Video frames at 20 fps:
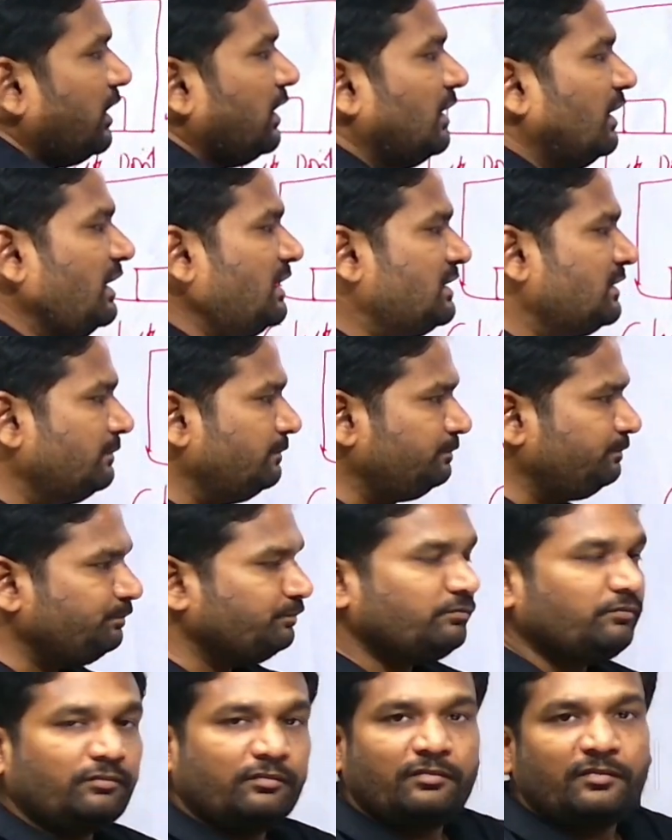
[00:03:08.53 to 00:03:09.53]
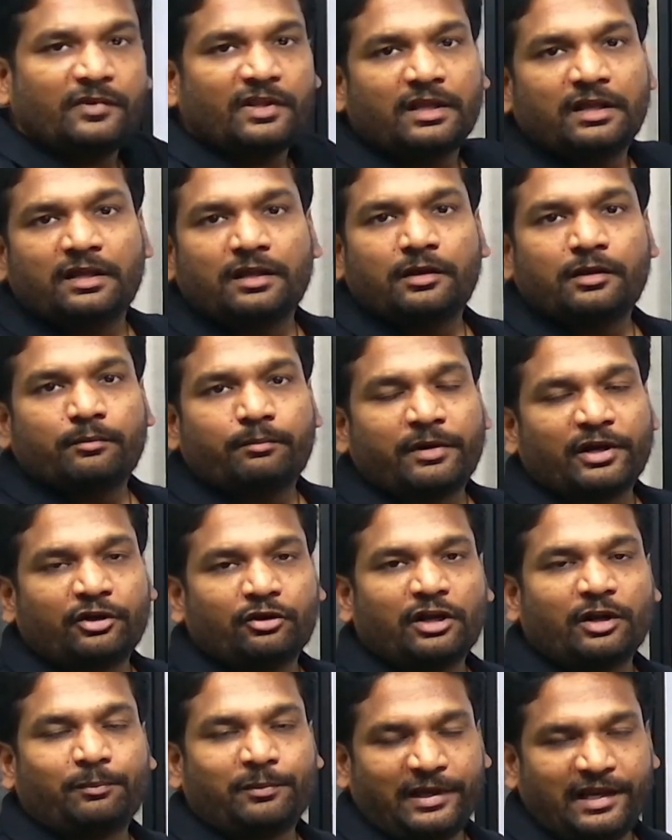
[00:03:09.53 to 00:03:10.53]
this
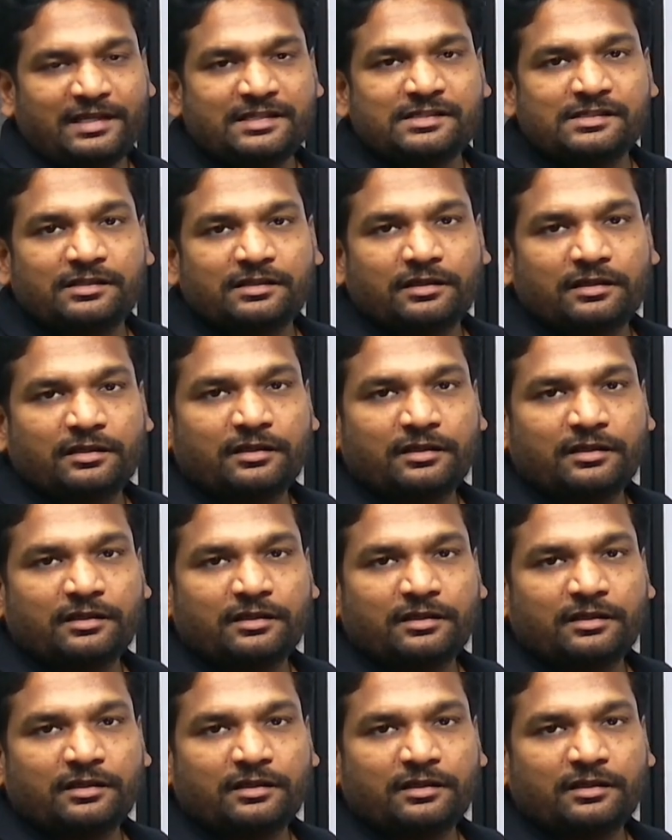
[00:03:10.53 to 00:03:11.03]
particular place,